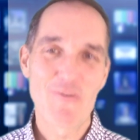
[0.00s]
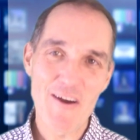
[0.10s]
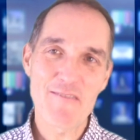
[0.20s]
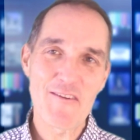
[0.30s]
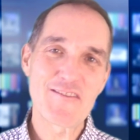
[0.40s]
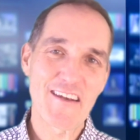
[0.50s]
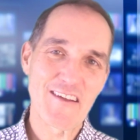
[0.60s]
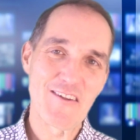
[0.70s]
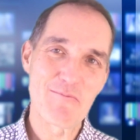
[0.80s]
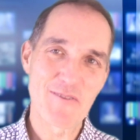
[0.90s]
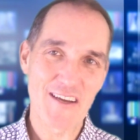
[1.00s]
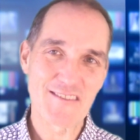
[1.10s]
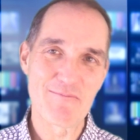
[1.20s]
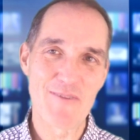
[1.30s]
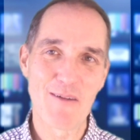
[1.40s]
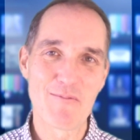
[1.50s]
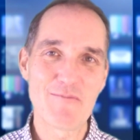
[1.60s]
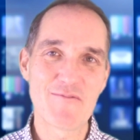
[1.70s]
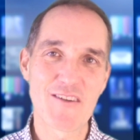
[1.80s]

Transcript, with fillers: quite a few technical and production problems,